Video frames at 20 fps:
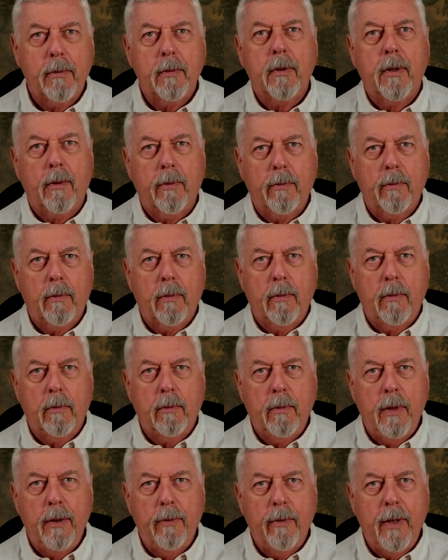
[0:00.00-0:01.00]
that
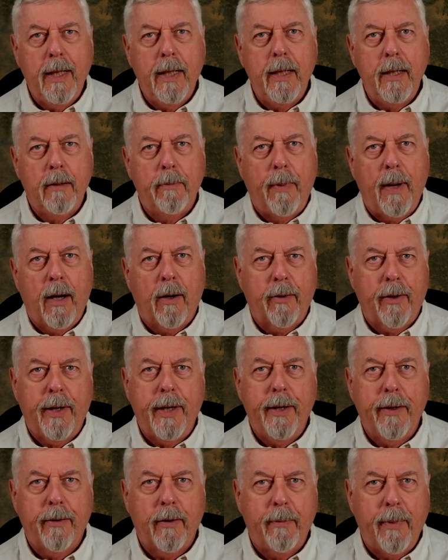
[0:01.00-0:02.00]
we read about or
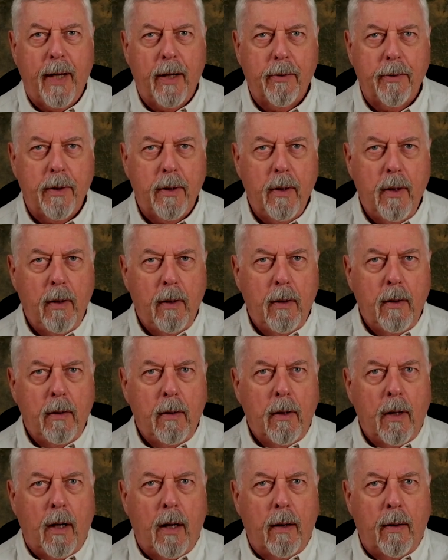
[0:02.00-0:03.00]
hear about,
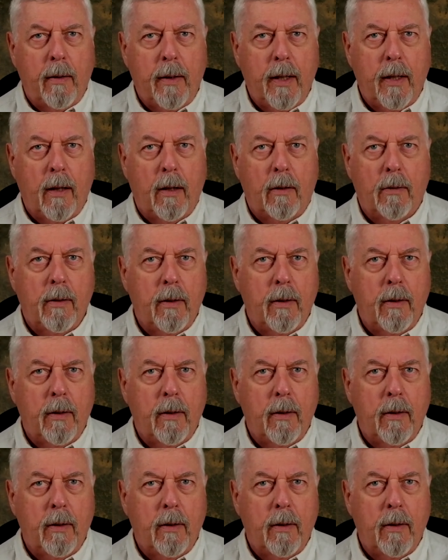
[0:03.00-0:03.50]
you know,